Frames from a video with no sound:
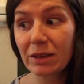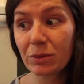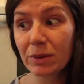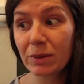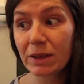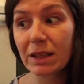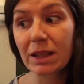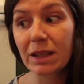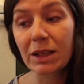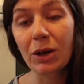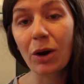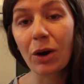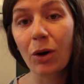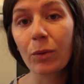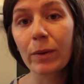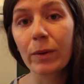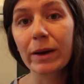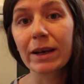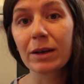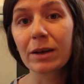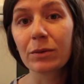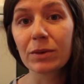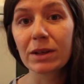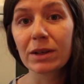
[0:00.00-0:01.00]
really
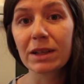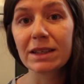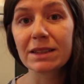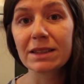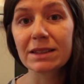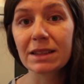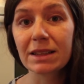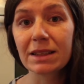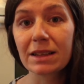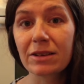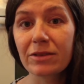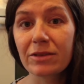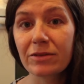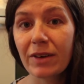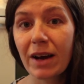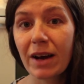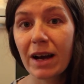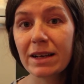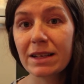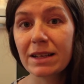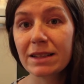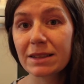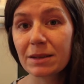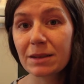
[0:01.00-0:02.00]
going and really solidified and